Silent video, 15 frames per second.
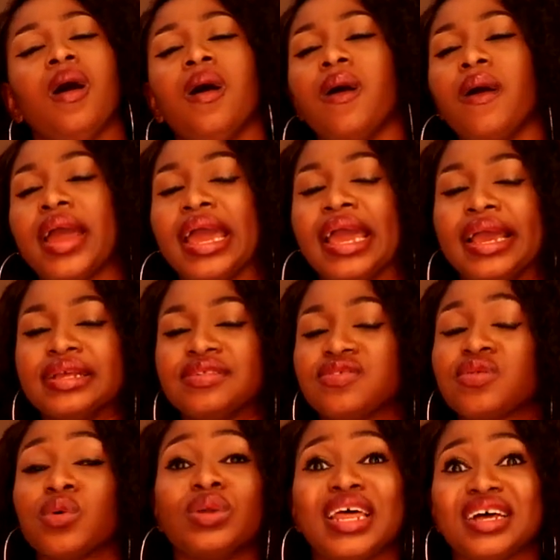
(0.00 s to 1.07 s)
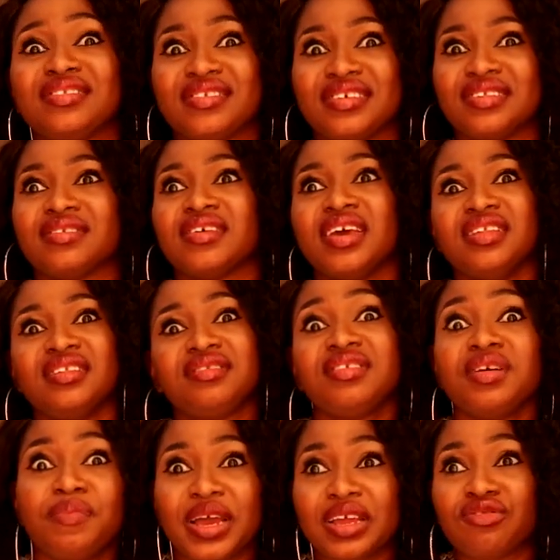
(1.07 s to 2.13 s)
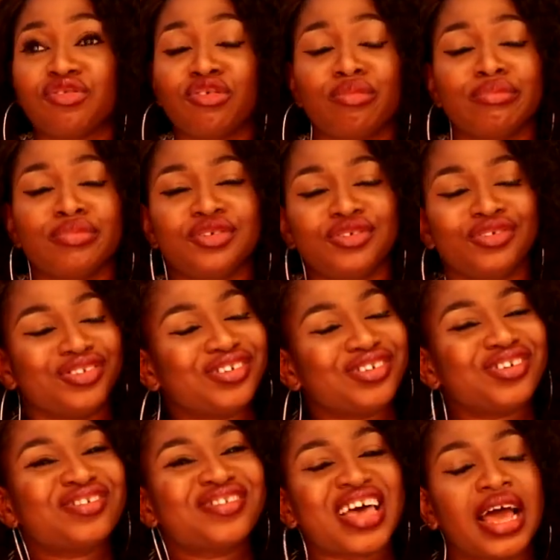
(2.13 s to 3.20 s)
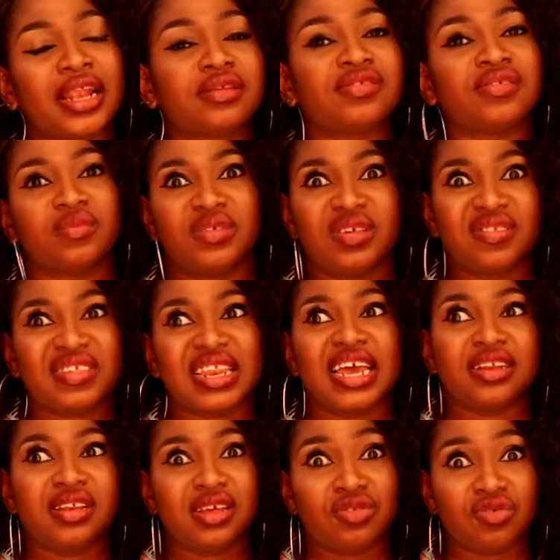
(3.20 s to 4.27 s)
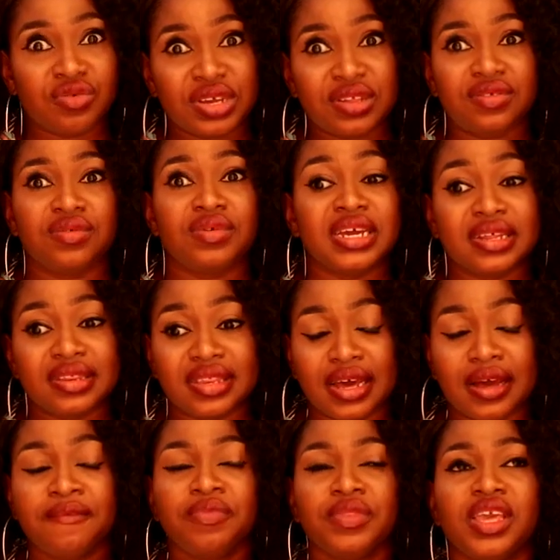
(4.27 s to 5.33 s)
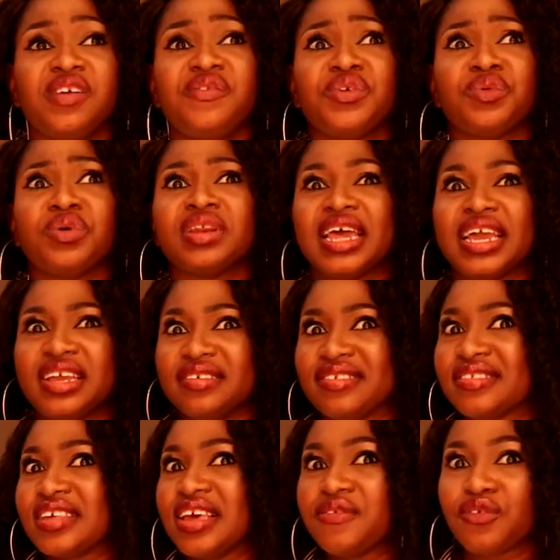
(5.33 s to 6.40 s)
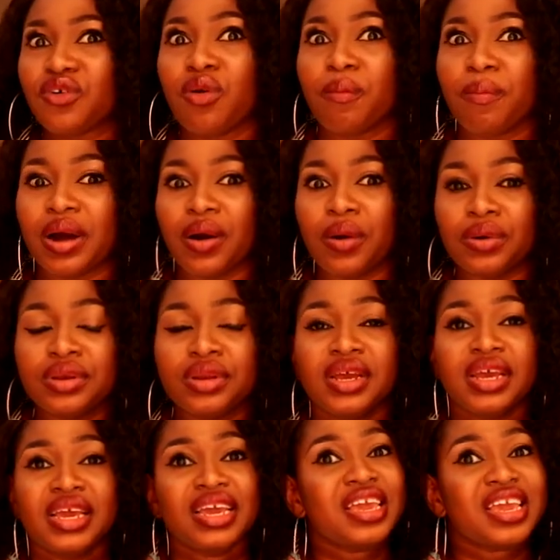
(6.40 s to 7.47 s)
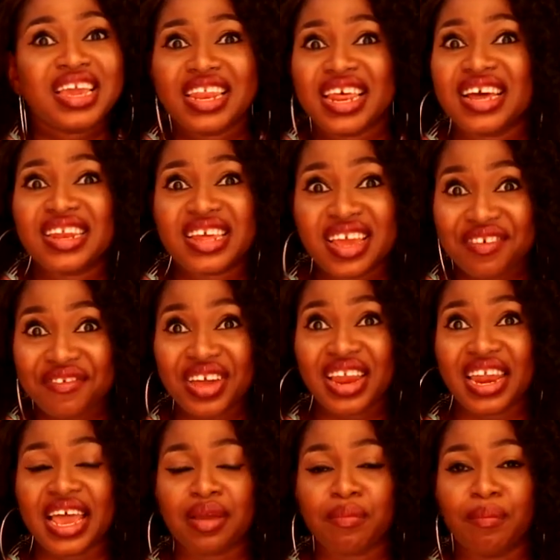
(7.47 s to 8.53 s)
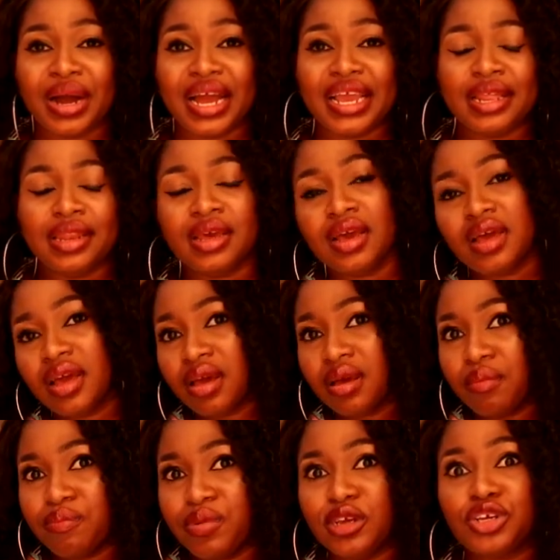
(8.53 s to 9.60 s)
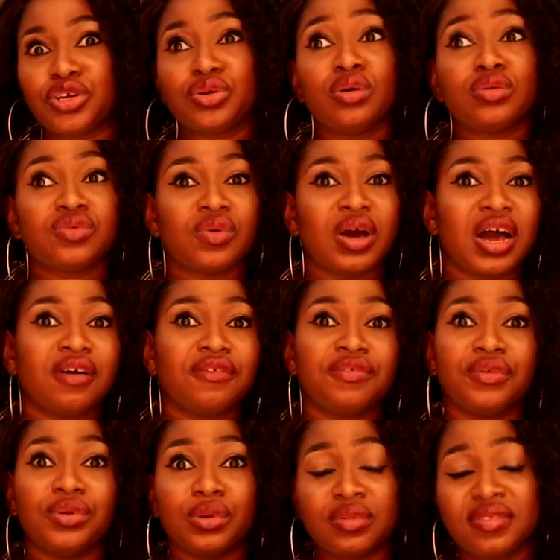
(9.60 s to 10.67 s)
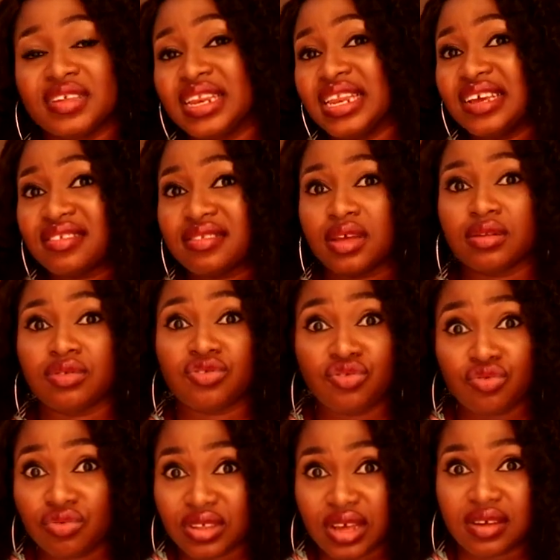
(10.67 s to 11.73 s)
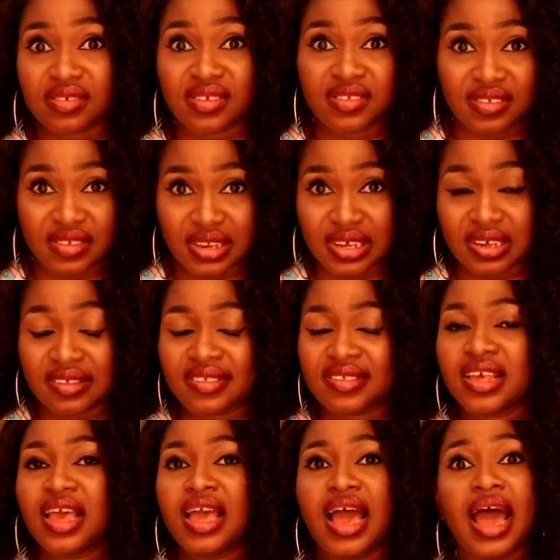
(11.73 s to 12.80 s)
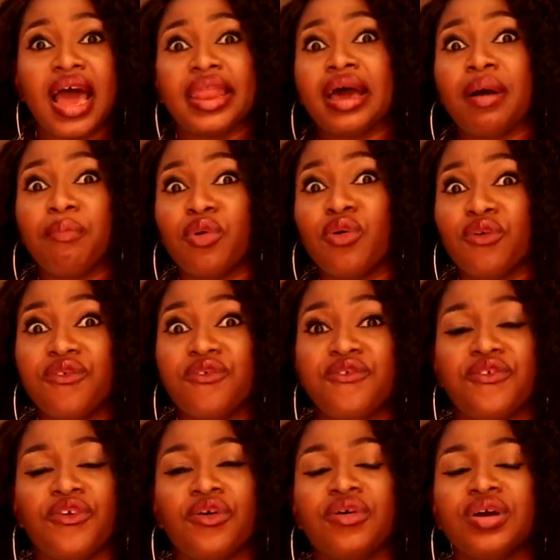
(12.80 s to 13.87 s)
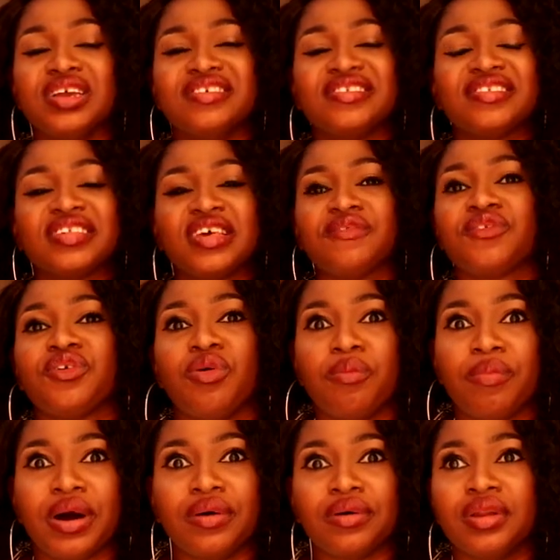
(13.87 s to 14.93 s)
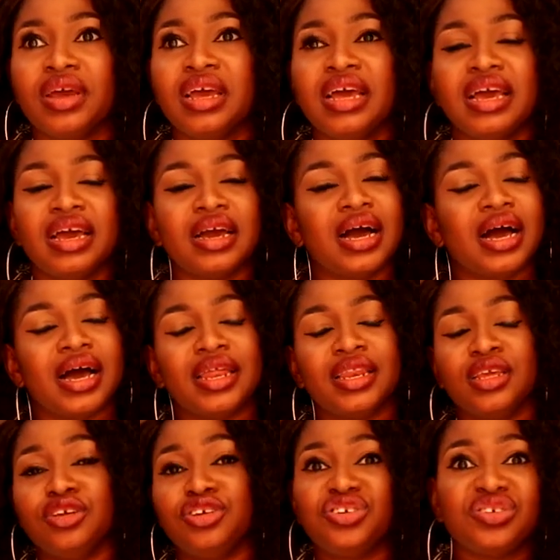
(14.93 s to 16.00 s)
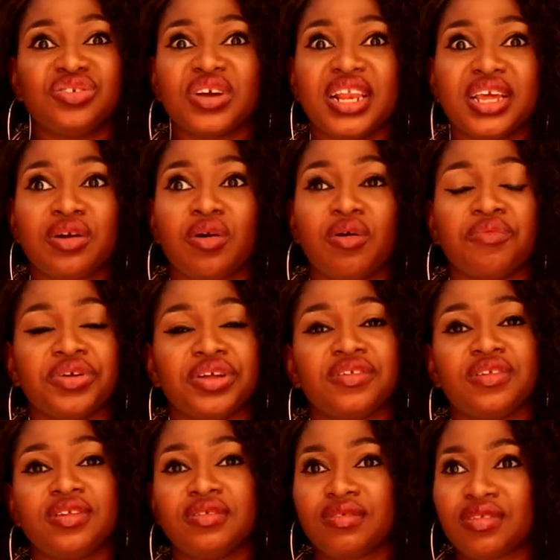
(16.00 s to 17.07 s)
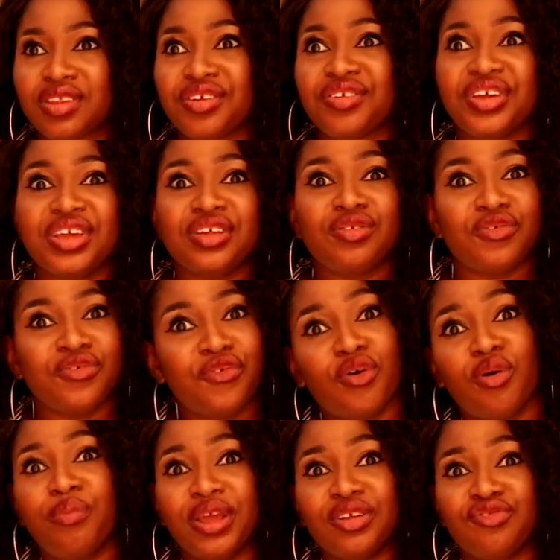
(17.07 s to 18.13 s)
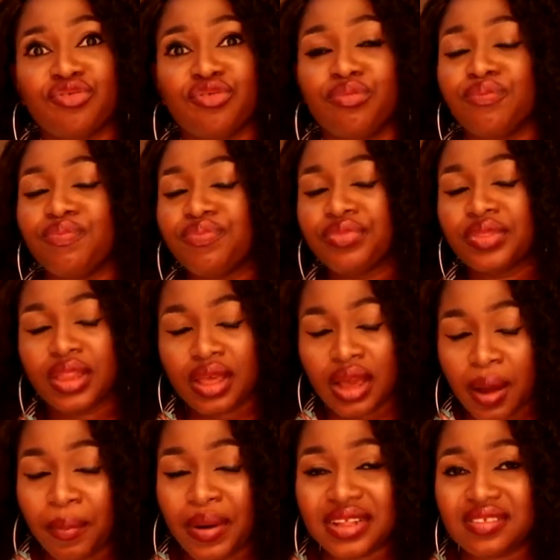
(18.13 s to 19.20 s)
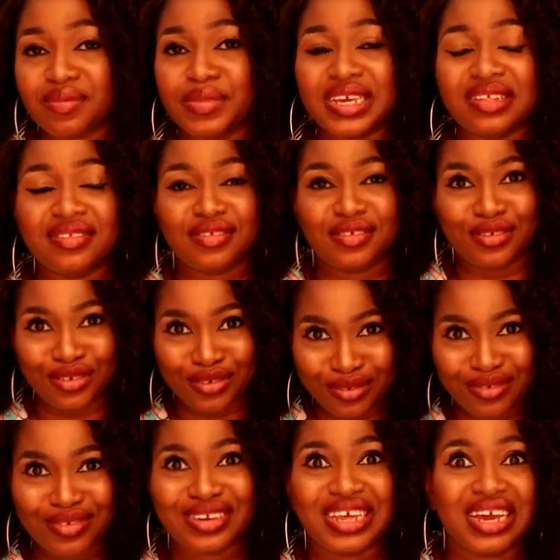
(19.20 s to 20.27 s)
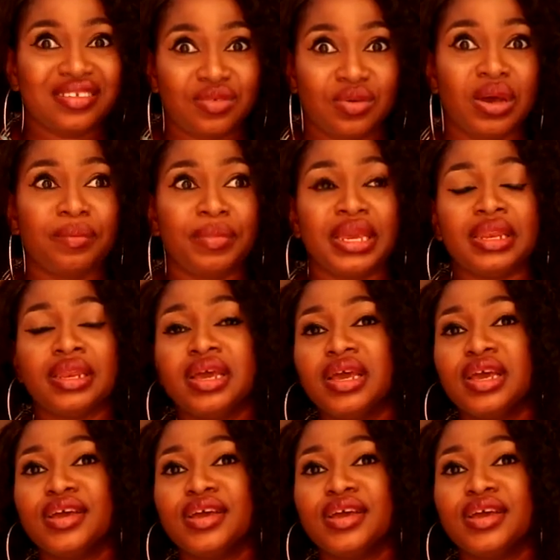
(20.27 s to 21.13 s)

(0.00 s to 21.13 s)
Okay, so that's it. Three bedroom, you just add something slightly to it to get that. If you want like a safe compound in an area like mine, be sure to have nothing less than two thousand cedis and above for a safe compound. And uh, usually come with three to four bedroom apartments, you know, that's what I mean.